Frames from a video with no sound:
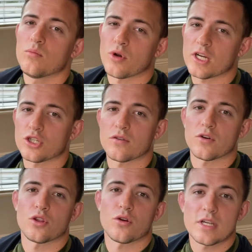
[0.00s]
pressure for
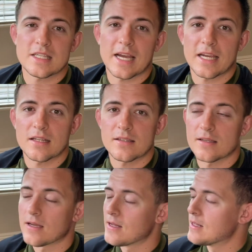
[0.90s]
30 seconds.
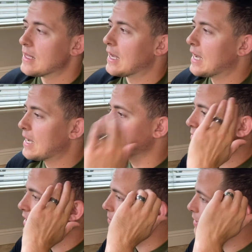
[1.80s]

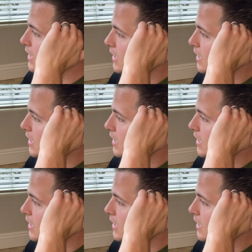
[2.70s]
Same thing